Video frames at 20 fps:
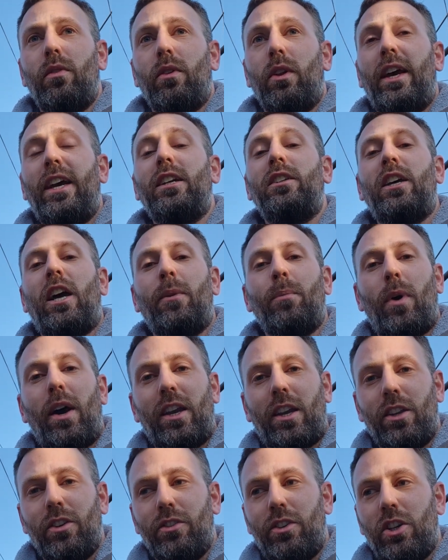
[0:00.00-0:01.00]
lay down my
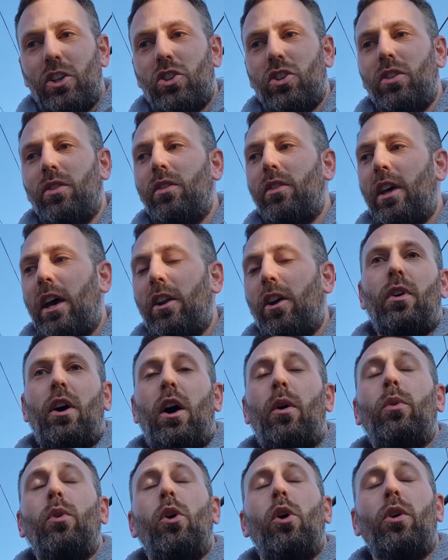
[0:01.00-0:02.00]
condition that
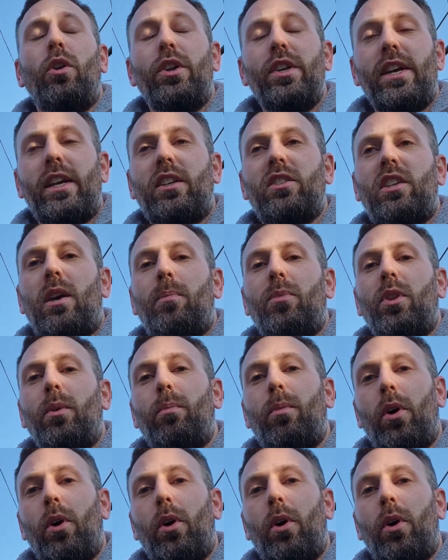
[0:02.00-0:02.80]
I will only accept the